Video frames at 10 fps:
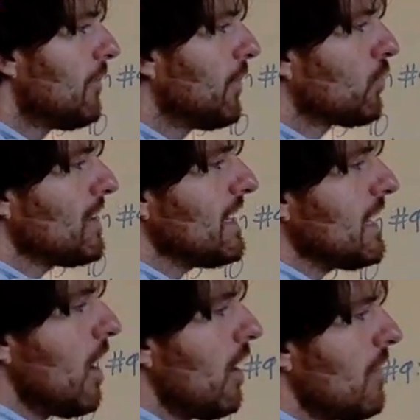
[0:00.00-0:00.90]
But
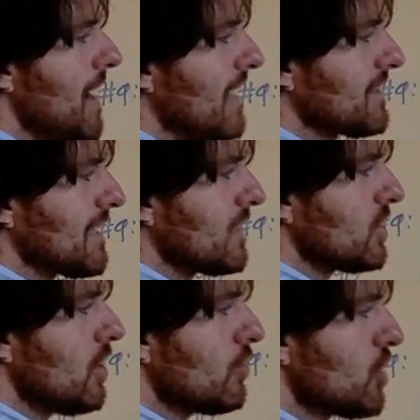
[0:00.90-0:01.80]
really, all I'm asking is
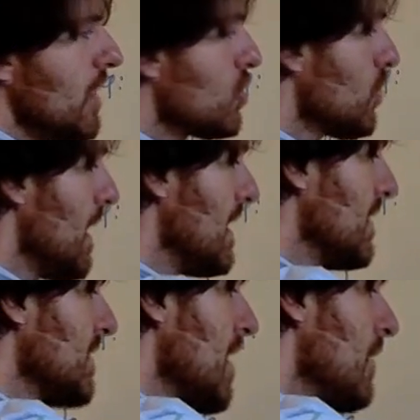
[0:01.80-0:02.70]
you don't change your
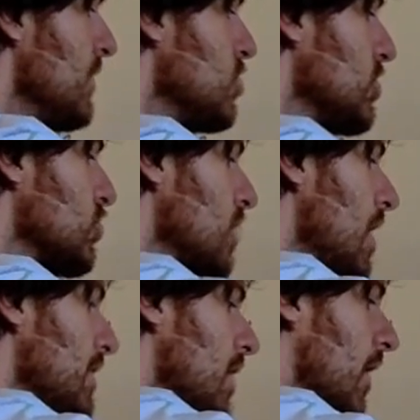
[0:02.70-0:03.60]
radius, you just
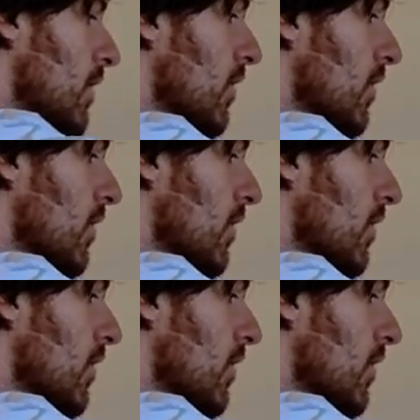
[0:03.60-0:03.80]
draw the arc,